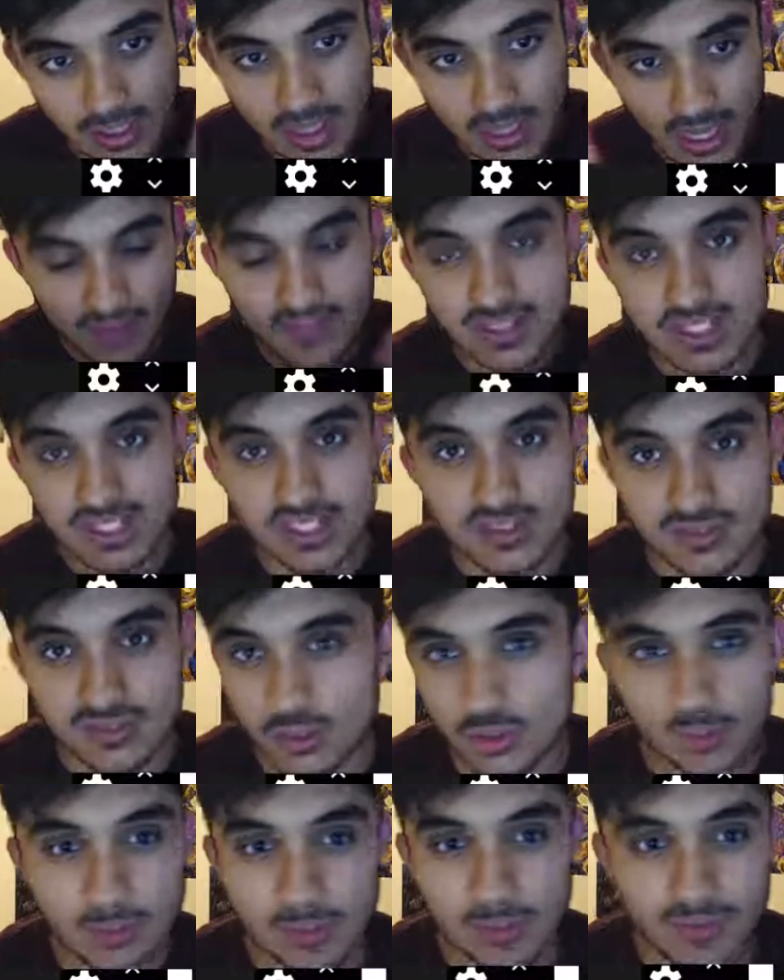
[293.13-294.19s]
I think this
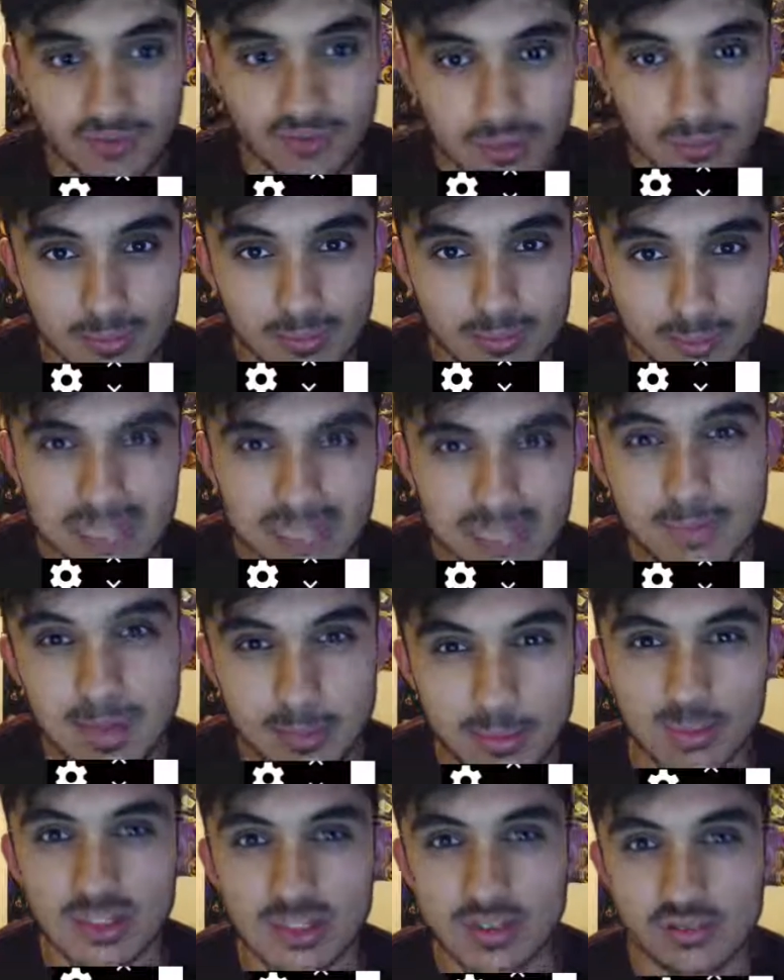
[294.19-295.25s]
Superman film, many
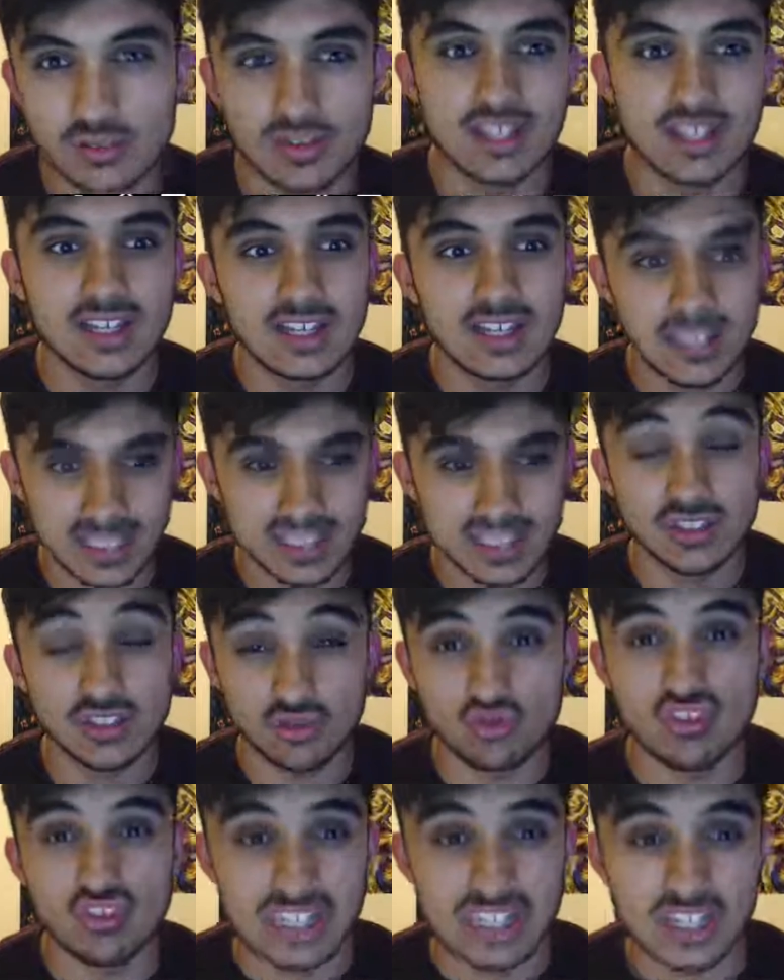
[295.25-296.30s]
people will agree, this is a
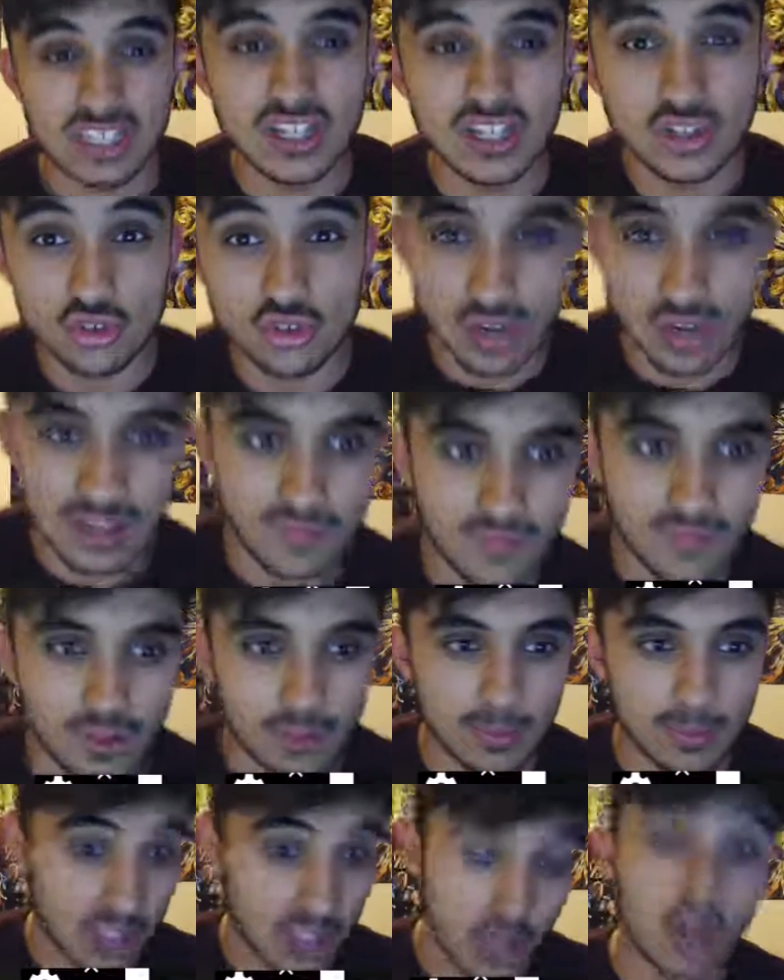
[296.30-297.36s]
really great
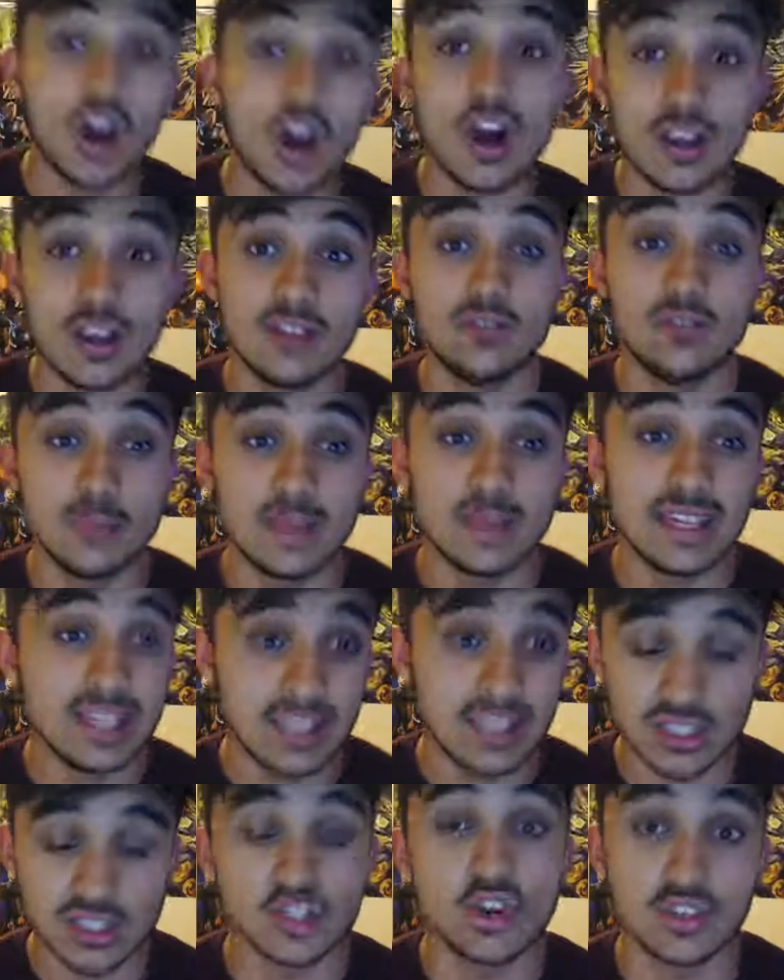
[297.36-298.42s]
film, and for me,
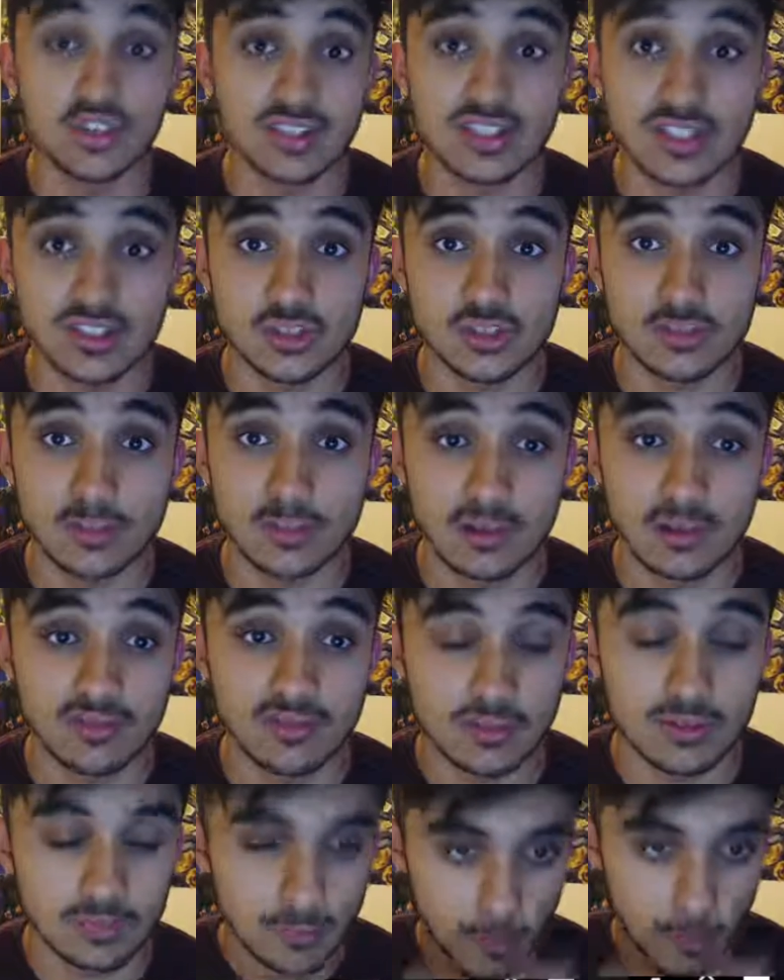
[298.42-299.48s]
is a God tier Superman
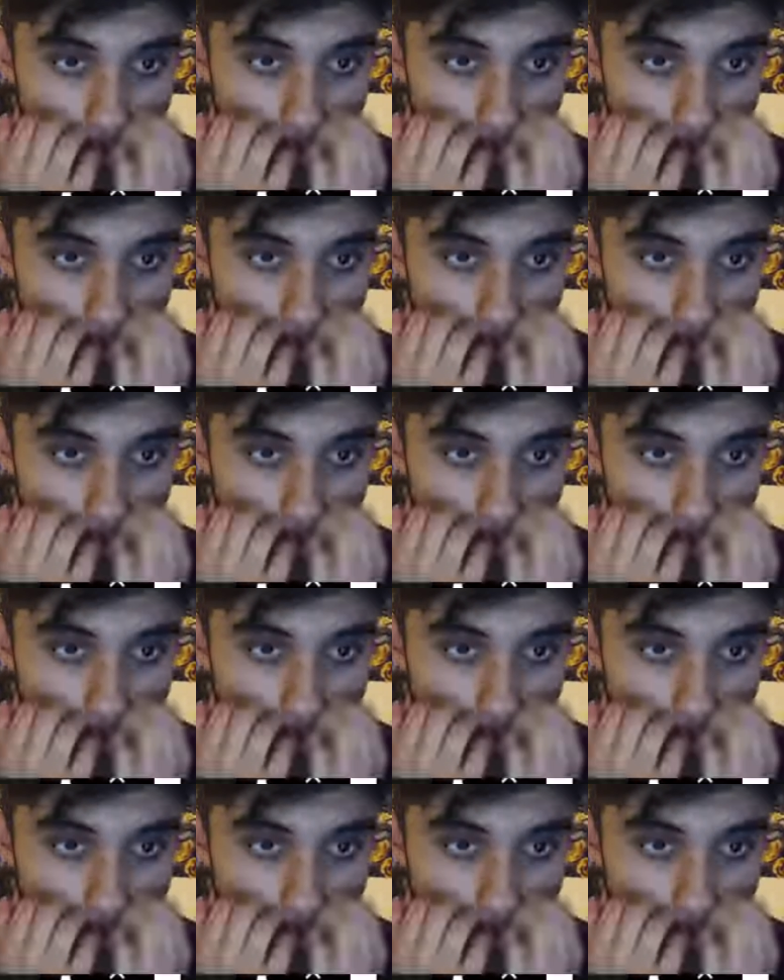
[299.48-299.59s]
film.